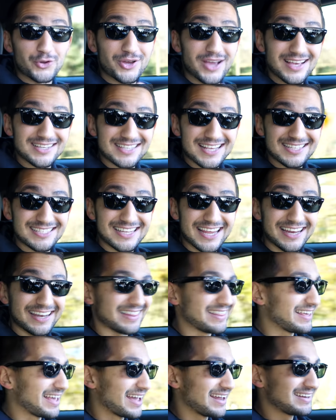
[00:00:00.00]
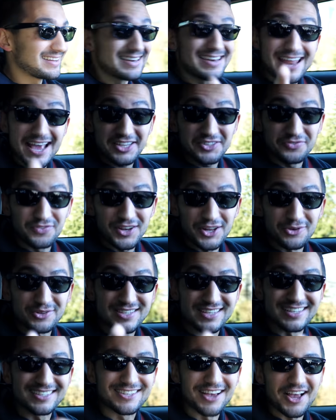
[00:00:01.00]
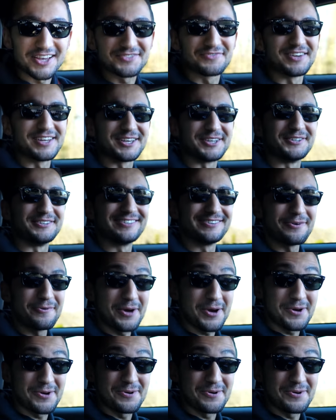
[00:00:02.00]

guys, I stay to the end. Next video is an exhaust video. Woo!